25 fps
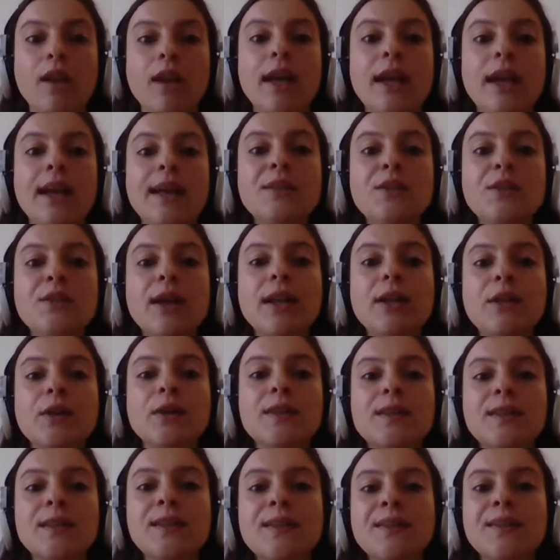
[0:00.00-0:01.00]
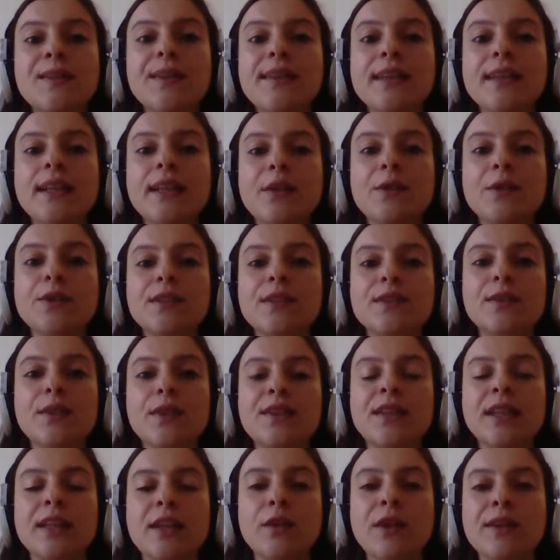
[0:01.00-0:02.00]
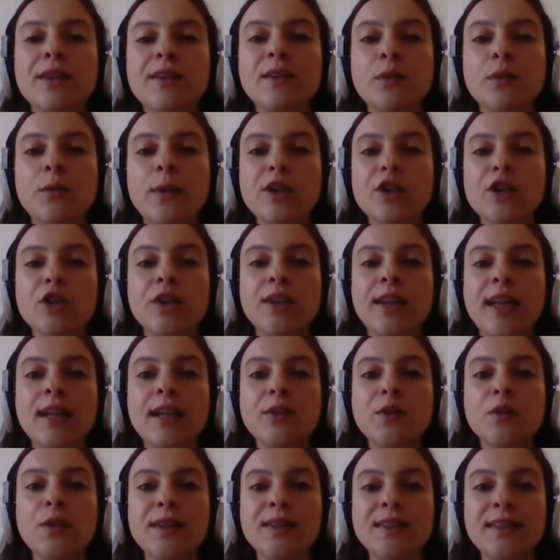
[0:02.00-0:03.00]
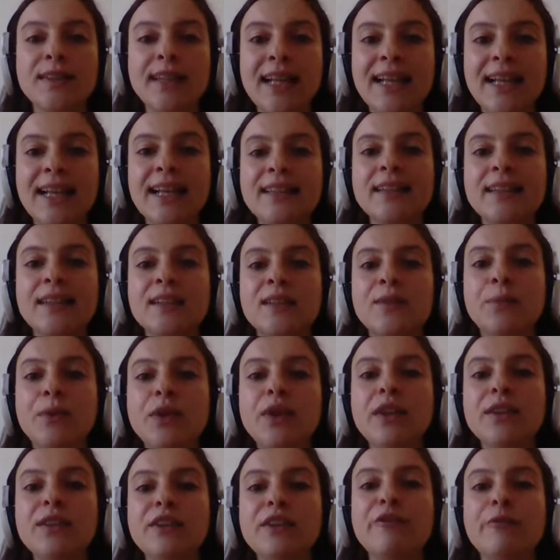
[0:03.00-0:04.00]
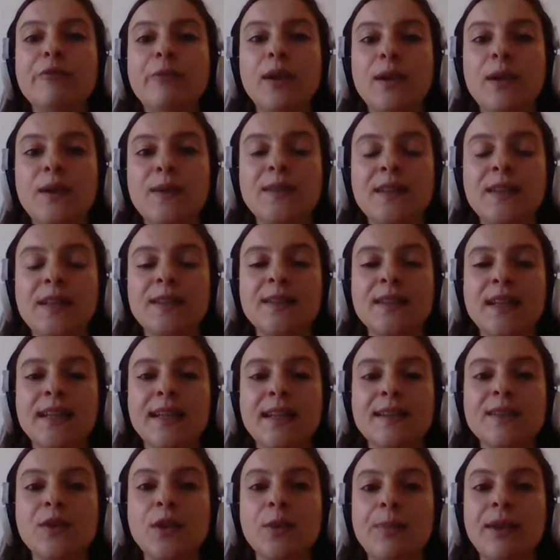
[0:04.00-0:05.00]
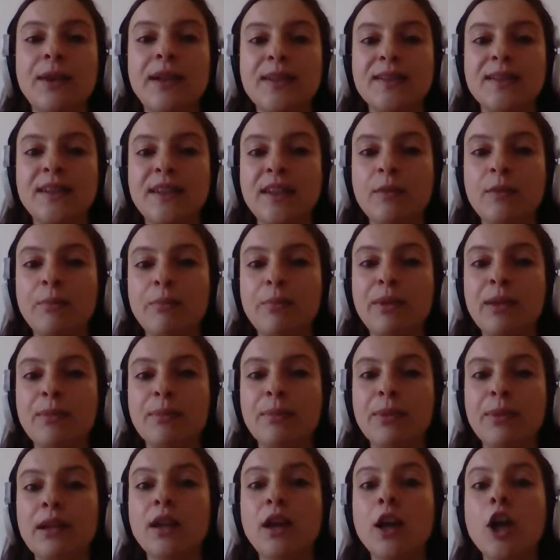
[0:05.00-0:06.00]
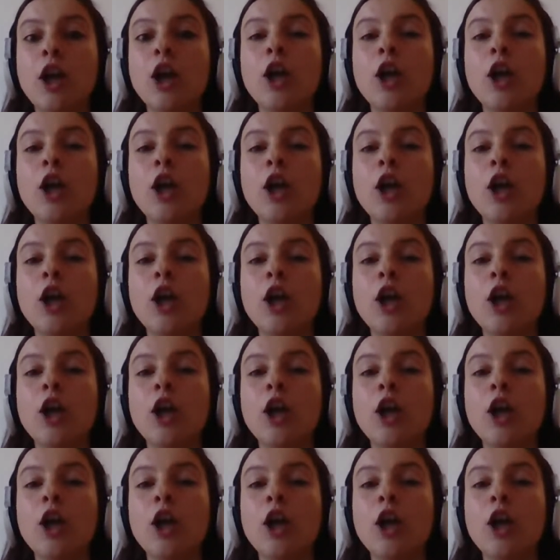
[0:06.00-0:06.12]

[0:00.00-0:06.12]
Israel consistently uses the security rationale to escalate its punitive policies against the Palestinian people,